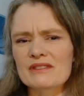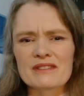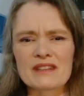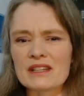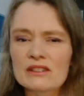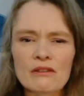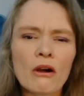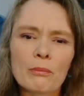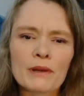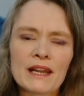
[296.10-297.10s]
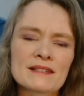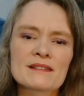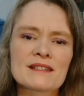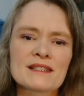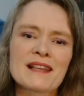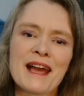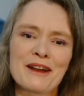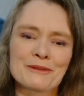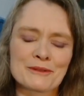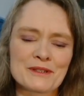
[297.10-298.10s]
They're not pleasant
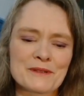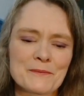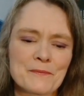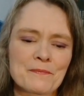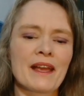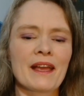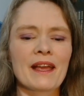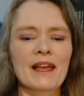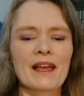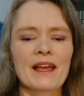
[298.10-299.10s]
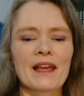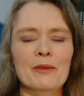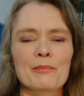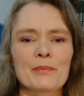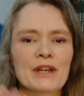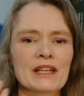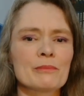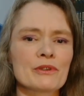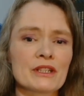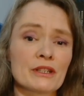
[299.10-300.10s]
sounds. But
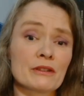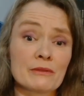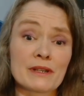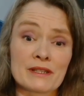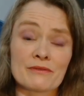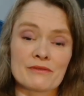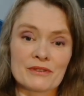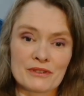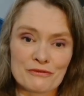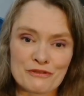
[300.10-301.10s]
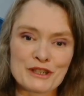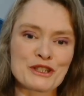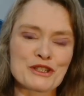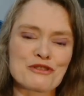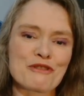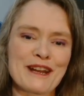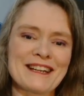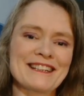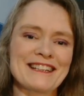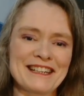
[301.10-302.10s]
anybody who has ridden a
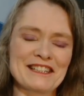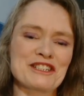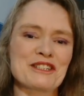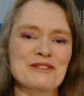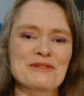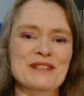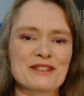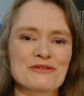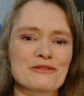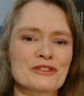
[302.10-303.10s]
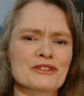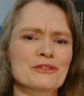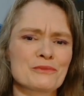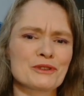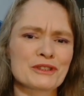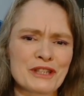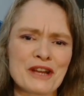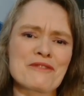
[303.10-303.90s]
train into central London will know